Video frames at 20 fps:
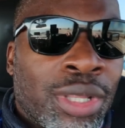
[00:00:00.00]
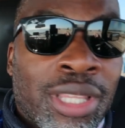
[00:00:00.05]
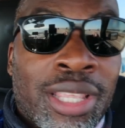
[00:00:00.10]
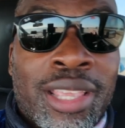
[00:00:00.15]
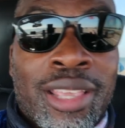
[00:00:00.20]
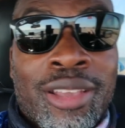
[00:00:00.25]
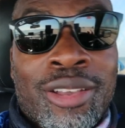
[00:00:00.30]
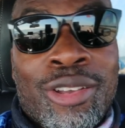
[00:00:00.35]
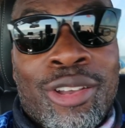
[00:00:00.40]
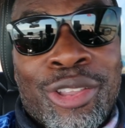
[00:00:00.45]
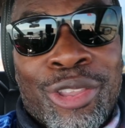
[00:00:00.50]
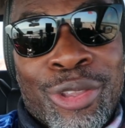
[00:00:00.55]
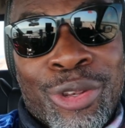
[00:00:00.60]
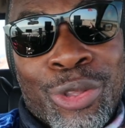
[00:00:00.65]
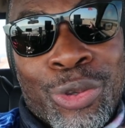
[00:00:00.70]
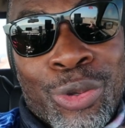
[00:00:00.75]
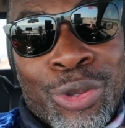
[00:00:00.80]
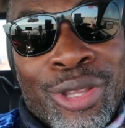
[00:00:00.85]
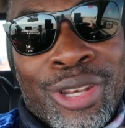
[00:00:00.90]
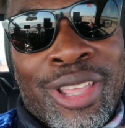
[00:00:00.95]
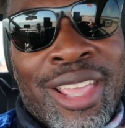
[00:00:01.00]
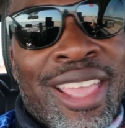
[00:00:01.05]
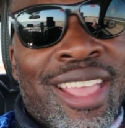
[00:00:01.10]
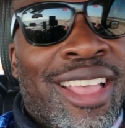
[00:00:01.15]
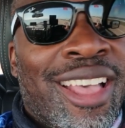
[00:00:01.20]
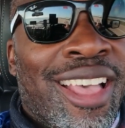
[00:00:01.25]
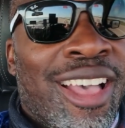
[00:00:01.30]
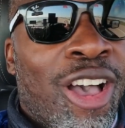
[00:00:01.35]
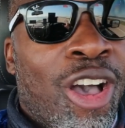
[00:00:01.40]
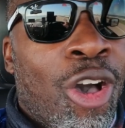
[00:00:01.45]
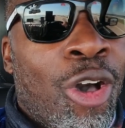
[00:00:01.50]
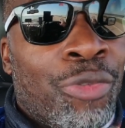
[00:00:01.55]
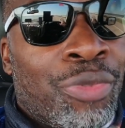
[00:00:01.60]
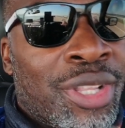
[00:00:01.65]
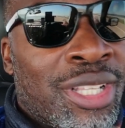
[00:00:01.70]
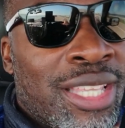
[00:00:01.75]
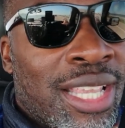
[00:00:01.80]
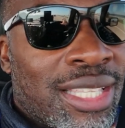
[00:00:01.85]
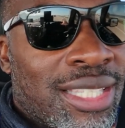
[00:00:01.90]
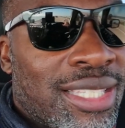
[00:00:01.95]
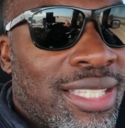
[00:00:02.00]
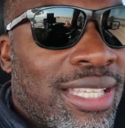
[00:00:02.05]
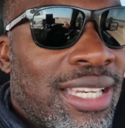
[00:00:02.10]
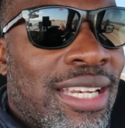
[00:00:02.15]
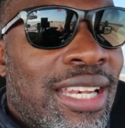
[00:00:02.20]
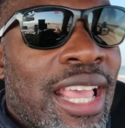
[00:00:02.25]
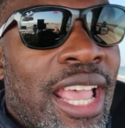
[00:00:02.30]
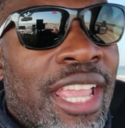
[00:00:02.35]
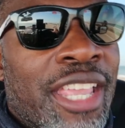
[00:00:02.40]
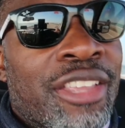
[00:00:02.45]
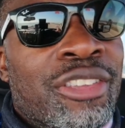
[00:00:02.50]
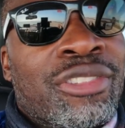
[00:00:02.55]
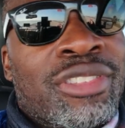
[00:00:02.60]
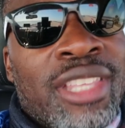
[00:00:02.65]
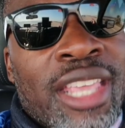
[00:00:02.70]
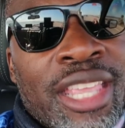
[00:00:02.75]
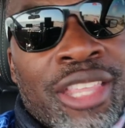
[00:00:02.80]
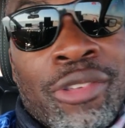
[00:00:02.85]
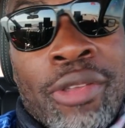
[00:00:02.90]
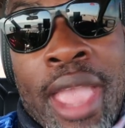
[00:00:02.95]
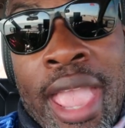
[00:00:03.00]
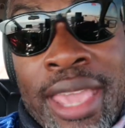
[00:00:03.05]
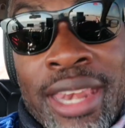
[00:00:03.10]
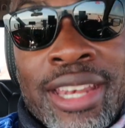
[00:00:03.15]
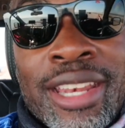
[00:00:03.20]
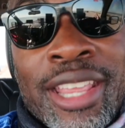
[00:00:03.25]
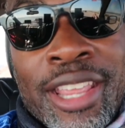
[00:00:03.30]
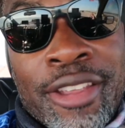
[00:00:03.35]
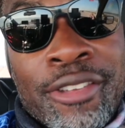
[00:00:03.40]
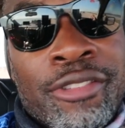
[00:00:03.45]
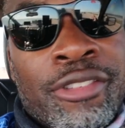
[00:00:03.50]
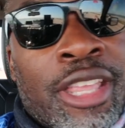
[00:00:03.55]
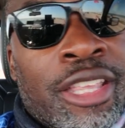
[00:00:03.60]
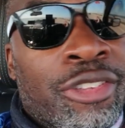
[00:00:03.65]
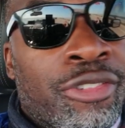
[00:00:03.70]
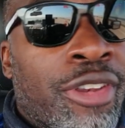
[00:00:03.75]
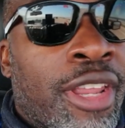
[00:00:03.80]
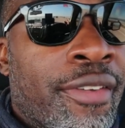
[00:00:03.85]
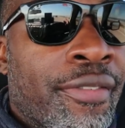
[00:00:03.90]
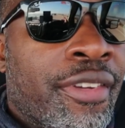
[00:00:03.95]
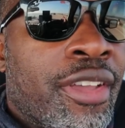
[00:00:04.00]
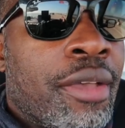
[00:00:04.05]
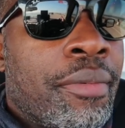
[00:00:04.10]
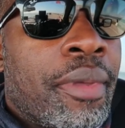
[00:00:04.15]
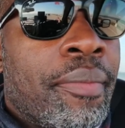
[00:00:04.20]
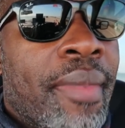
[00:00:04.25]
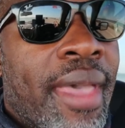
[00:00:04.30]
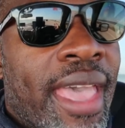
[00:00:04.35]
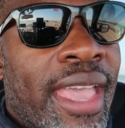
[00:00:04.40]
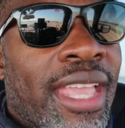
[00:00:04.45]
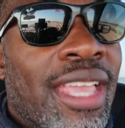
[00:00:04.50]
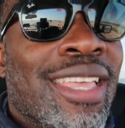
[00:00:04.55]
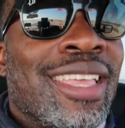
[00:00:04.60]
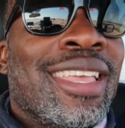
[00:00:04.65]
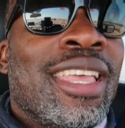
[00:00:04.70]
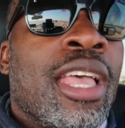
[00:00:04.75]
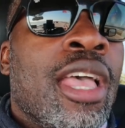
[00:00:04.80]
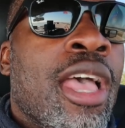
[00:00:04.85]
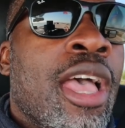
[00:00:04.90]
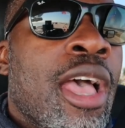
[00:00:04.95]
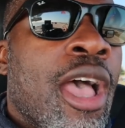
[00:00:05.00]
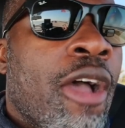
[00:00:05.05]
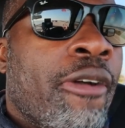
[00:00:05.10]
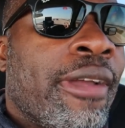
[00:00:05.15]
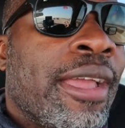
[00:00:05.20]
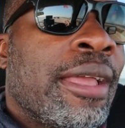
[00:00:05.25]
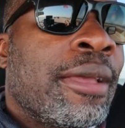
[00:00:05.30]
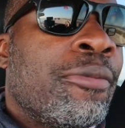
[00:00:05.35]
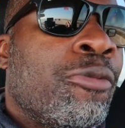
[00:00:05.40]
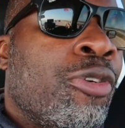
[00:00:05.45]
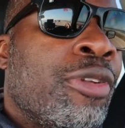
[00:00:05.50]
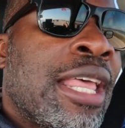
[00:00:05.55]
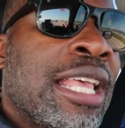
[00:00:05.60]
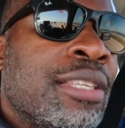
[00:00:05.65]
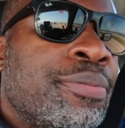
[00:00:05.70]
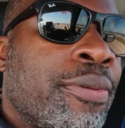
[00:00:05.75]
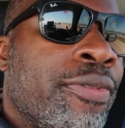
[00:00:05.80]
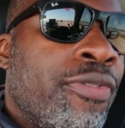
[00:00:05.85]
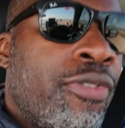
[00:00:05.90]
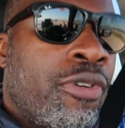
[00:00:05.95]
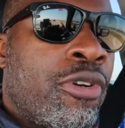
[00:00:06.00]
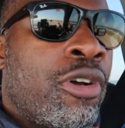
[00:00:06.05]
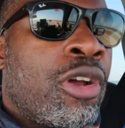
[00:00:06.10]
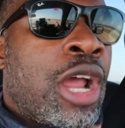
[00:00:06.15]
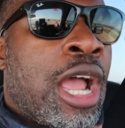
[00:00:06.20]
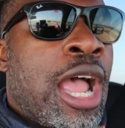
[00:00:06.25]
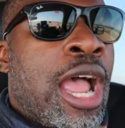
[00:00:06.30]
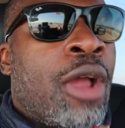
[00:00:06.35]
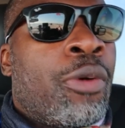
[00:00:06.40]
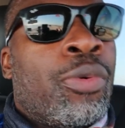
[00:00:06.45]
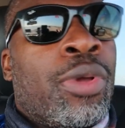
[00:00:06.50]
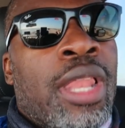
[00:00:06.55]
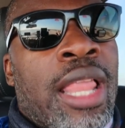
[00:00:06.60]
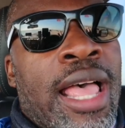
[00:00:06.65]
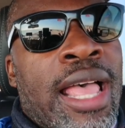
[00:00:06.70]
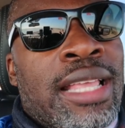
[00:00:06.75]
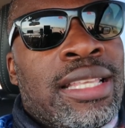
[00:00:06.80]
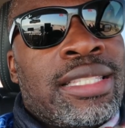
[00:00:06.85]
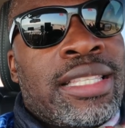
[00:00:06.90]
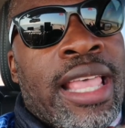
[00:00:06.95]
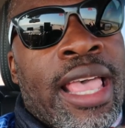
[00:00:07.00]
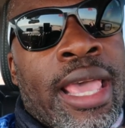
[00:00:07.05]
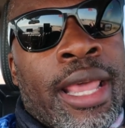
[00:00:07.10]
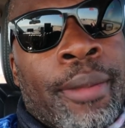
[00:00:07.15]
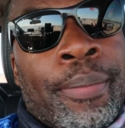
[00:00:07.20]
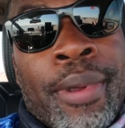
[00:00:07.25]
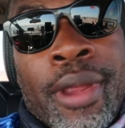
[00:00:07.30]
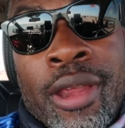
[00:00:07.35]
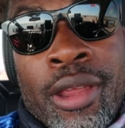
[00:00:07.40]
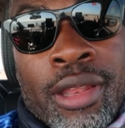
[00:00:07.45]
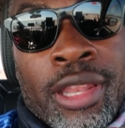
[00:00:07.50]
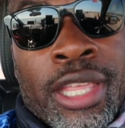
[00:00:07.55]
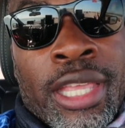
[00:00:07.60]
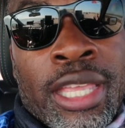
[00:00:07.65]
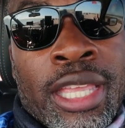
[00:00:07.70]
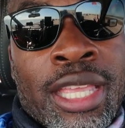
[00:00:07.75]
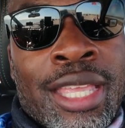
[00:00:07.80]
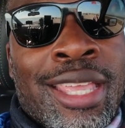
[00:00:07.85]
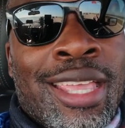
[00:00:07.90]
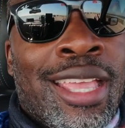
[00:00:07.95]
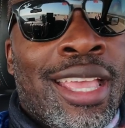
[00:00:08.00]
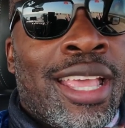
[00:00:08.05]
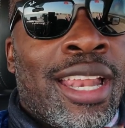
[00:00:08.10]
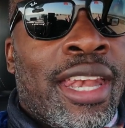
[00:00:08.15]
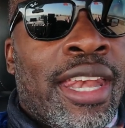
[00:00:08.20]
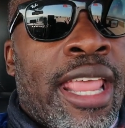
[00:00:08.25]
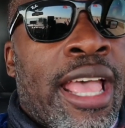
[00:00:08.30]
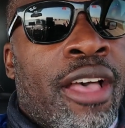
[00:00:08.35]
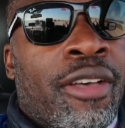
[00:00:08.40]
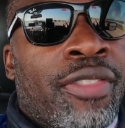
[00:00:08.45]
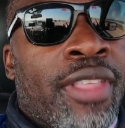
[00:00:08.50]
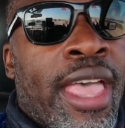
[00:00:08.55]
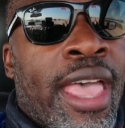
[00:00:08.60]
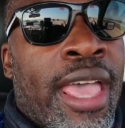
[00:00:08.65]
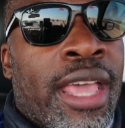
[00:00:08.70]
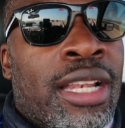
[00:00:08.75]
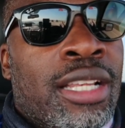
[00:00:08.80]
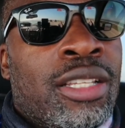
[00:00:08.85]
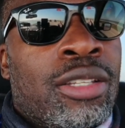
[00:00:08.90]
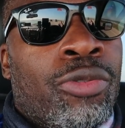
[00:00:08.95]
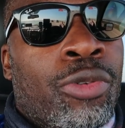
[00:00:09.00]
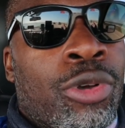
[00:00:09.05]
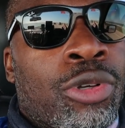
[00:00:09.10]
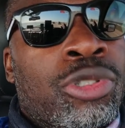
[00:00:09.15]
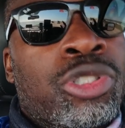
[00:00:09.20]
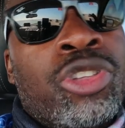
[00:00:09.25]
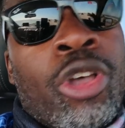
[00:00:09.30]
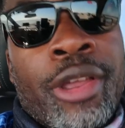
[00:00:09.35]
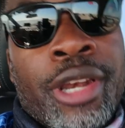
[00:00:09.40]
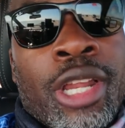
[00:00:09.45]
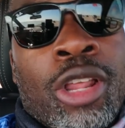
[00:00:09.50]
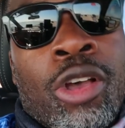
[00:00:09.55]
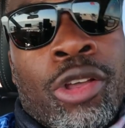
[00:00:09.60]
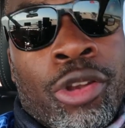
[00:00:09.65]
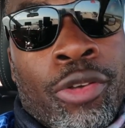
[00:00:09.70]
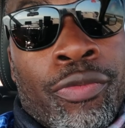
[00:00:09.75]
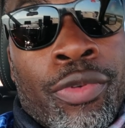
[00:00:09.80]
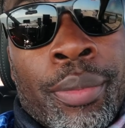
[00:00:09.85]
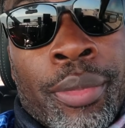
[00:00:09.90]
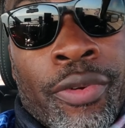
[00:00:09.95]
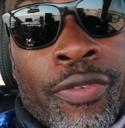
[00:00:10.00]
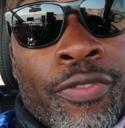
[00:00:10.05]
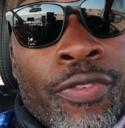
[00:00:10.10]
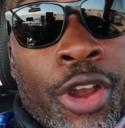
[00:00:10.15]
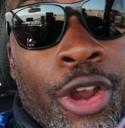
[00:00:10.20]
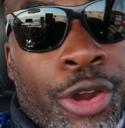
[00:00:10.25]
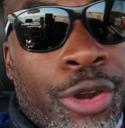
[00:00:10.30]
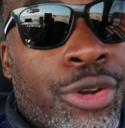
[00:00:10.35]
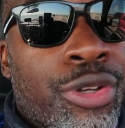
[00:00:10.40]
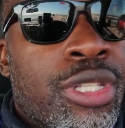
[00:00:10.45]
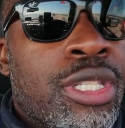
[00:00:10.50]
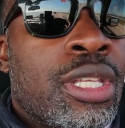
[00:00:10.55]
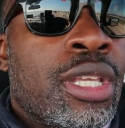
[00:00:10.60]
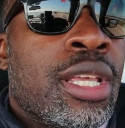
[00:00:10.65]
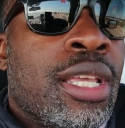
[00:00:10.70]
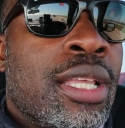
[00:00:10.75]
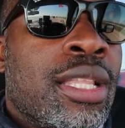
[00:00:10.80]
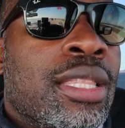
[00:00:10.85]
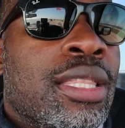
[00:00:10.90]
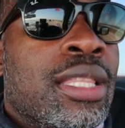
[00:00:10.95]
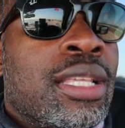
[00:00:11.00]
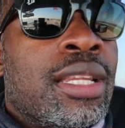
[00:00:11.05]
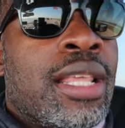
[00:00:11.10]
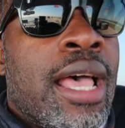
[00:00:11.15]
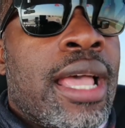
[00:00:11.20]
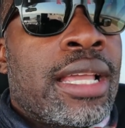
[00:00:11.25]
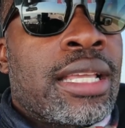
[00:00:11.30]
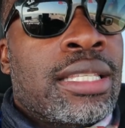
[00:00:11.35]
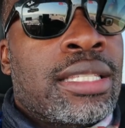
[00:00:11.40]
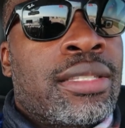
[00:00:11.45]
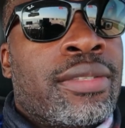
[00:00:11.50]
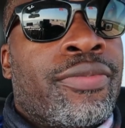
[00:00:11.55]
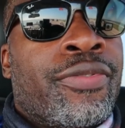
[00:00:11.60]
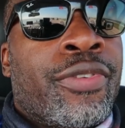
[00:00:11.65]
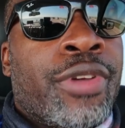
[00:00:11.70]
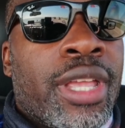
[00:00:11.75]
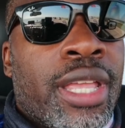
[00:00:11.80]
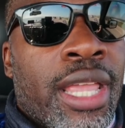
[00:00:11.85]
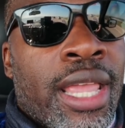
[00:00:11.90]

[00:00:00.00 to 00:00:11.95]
what the hell are you doing on the Texas City Dike? You said you hated hearing that you're never coming back. Okay, well that's before I realized that apparently now that, well, starting on November first, the dike is free